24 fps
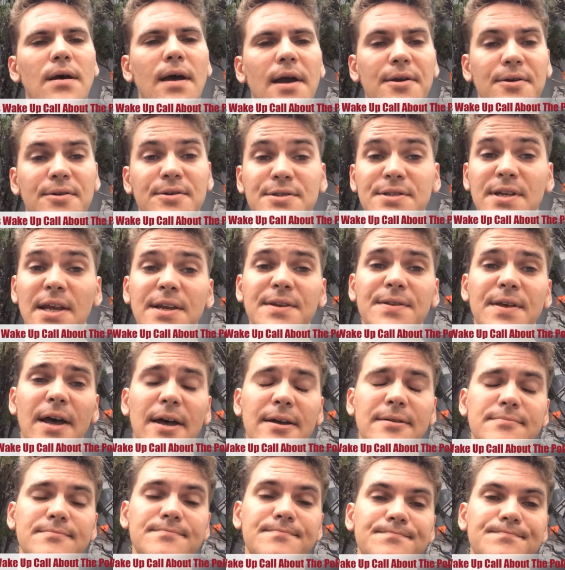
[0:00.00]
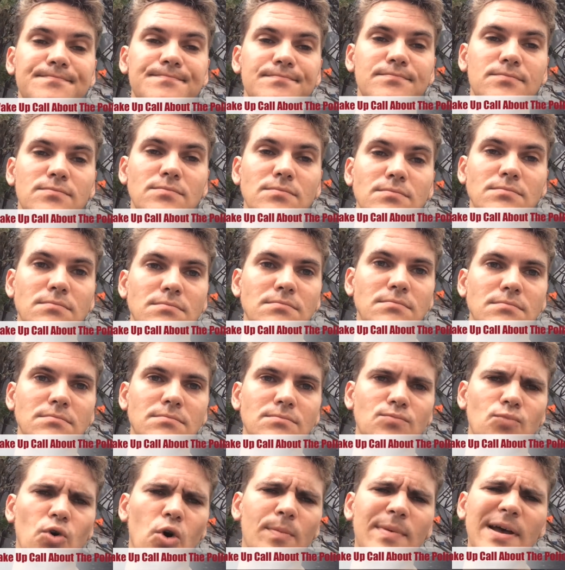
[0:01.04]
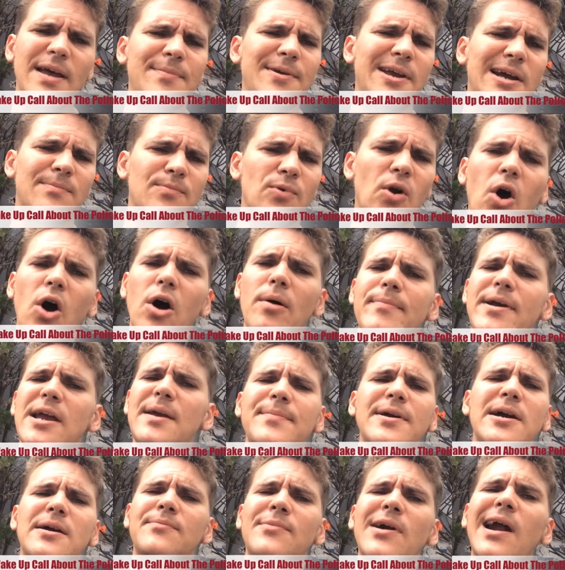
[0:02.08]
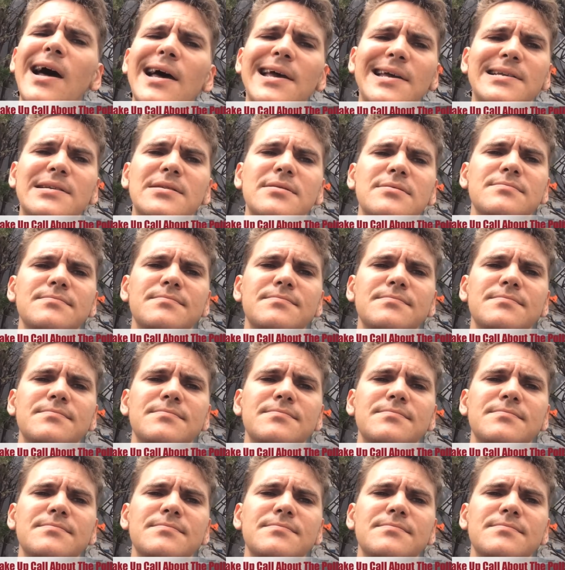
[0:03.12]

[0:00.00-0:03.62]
And you see that, well, maybe I'm wrong, maybe I'm right.